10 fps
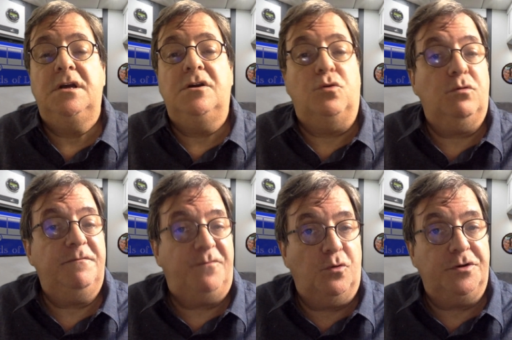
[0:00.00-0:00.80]
or a
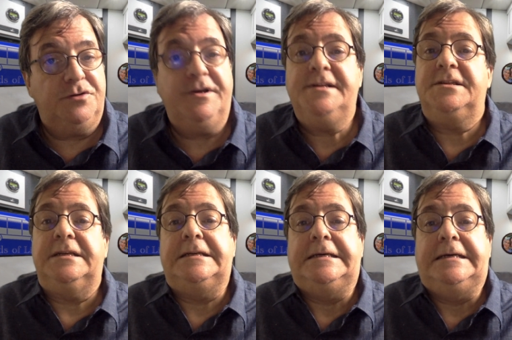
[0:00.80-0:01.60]
Ford Transit,
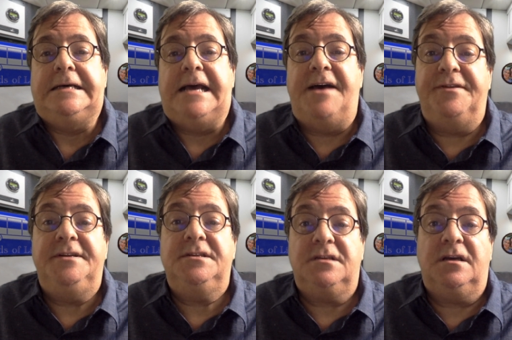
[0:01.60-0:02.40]
and then
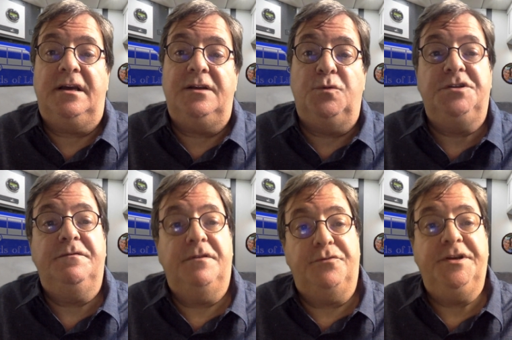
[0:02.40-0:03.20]
decide which of
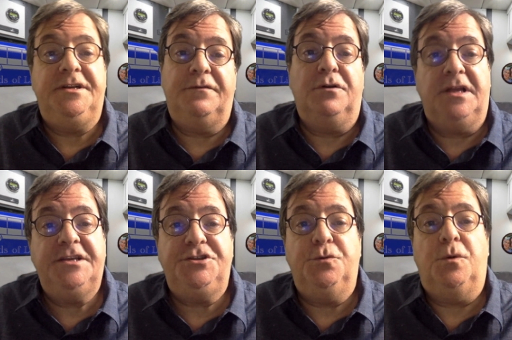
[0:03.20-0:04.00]
the three different
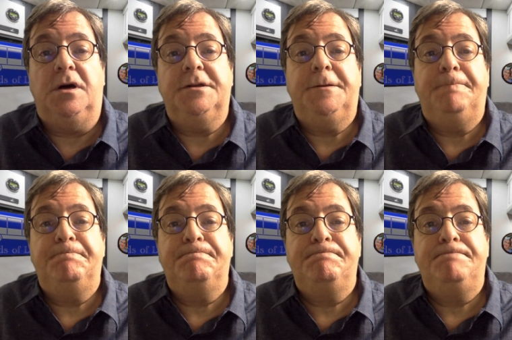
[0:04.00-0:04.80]
lengths you want.
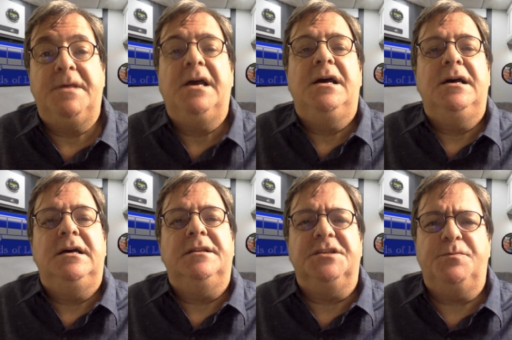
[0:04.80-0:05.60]

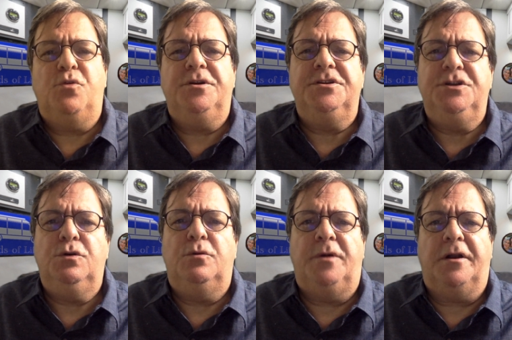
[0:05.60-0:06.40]
The Sport and
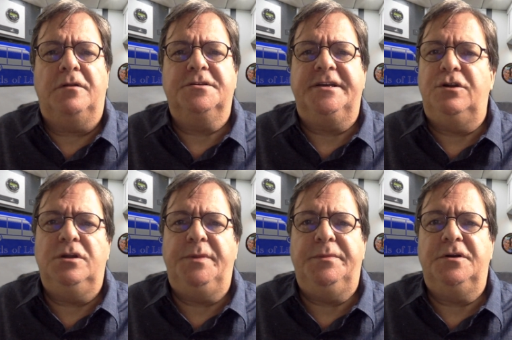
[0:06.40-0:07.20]
Duo models can only
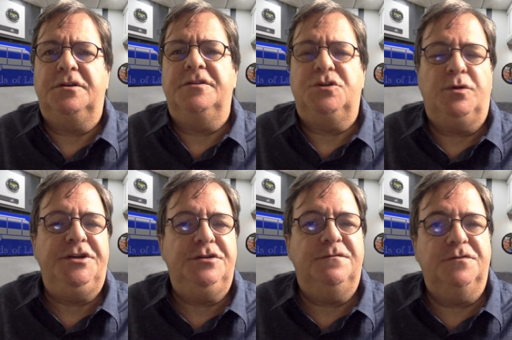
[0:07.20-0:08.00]
be built on the
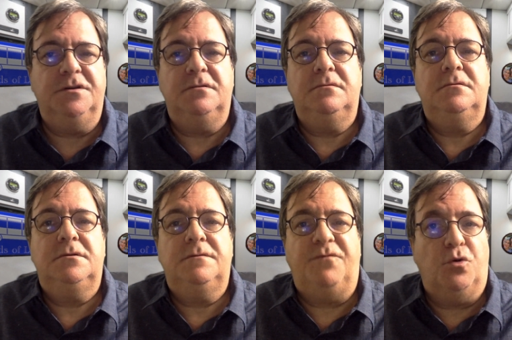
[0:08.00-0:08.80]
22-foot
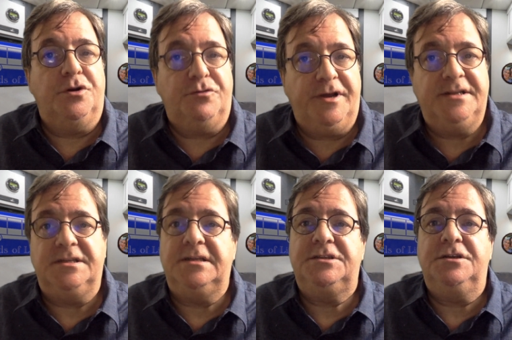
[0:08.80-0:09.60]
Ford
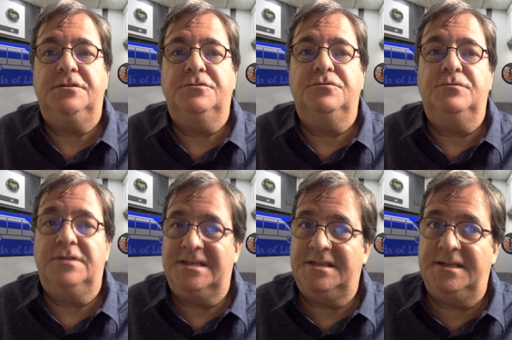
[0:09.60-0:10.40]
Transit, so
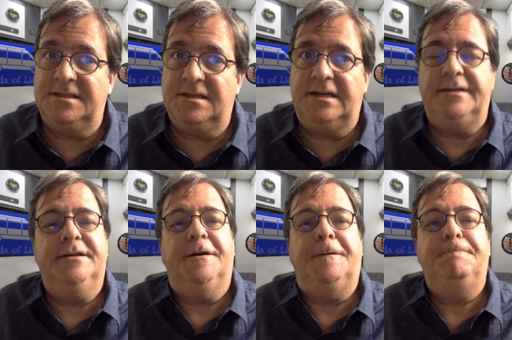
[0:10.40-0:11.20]
less to decide there.